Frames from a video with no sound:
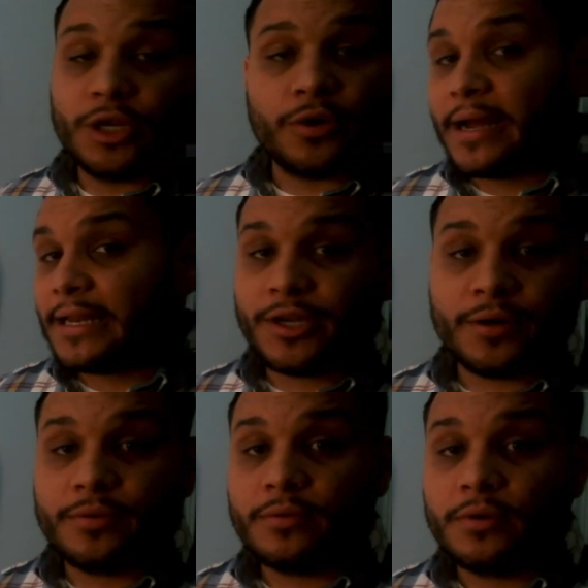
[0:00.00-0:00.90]
No, I
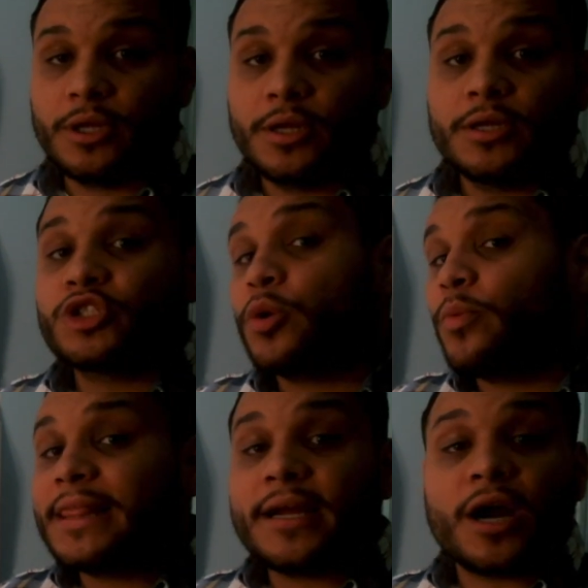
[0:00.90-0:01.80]
don't. So
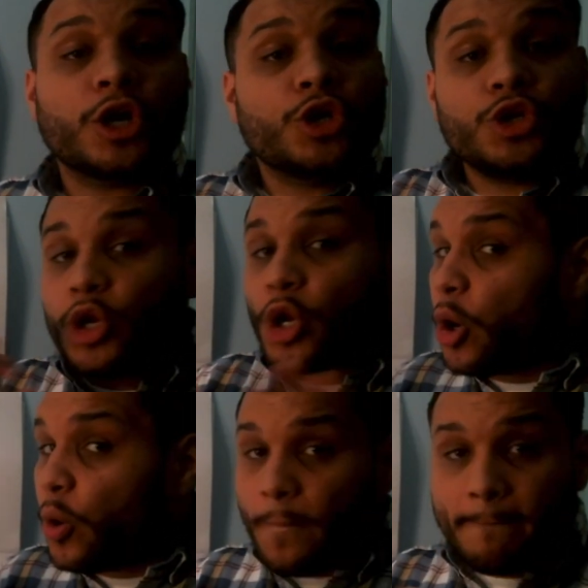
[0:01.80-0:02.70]
when there are
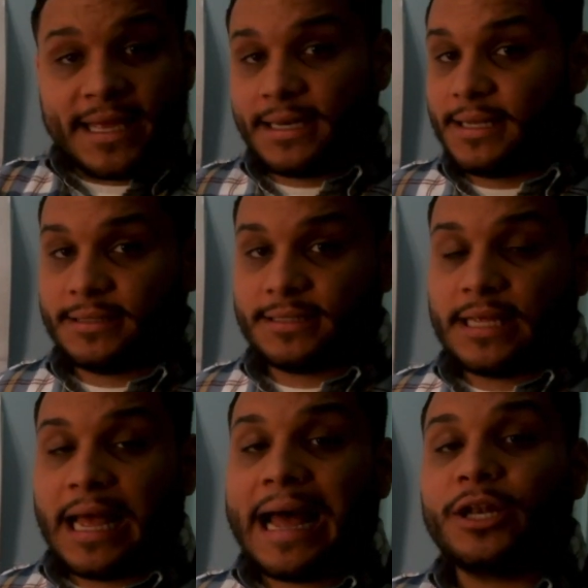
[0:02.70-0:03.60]
no minutes,
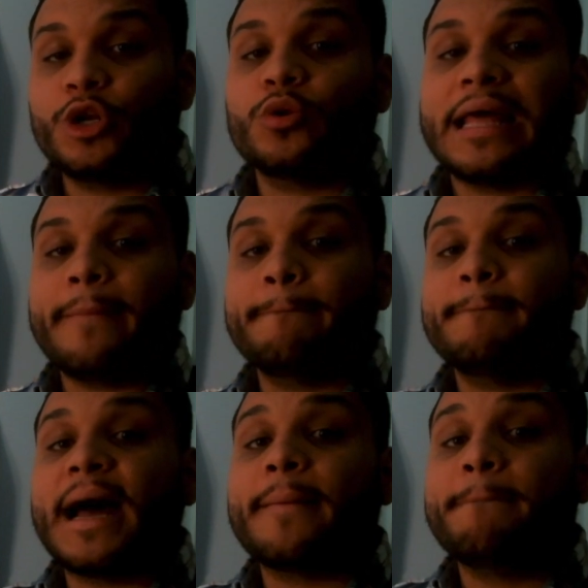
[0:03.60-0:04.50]
I know that
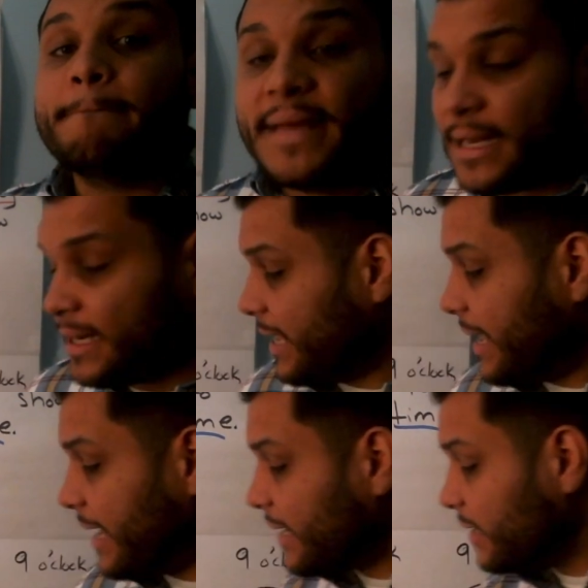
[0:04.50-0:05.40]
my minute
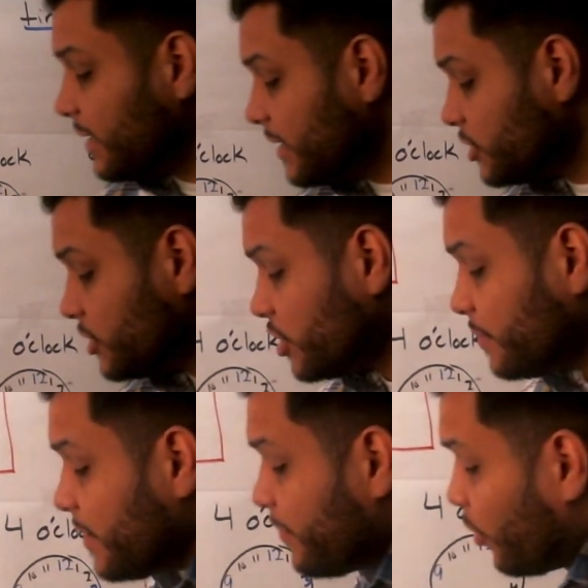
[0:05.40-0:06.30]
hand
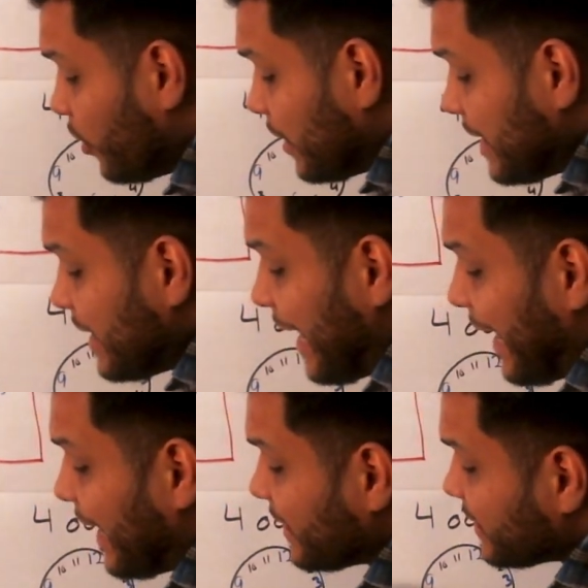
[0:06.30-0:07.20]
should be pointing
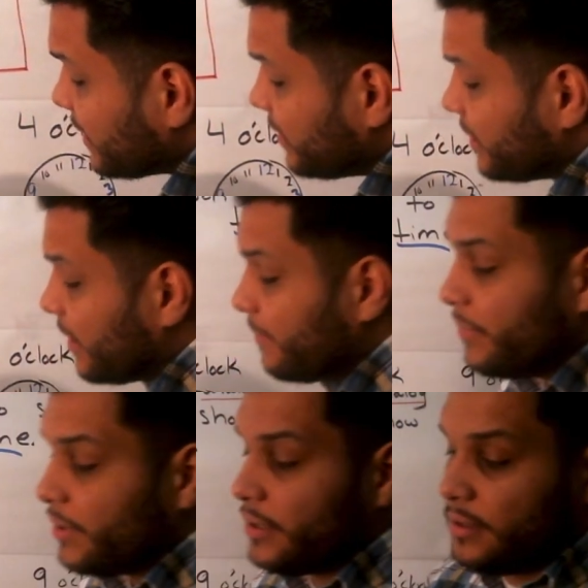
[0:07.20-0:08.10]
at the
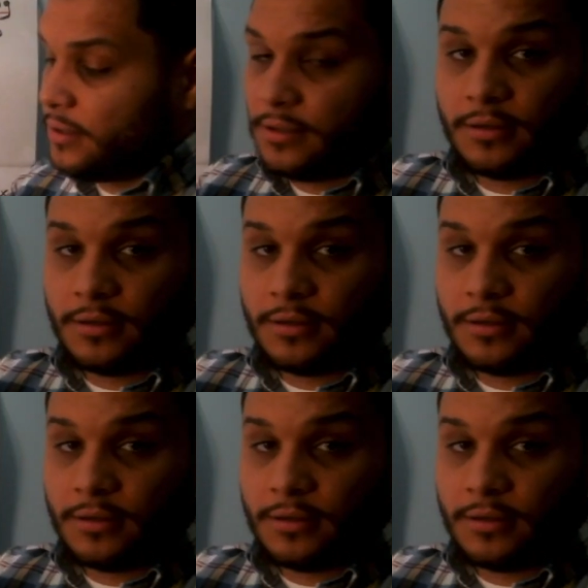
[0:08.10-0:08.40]
number,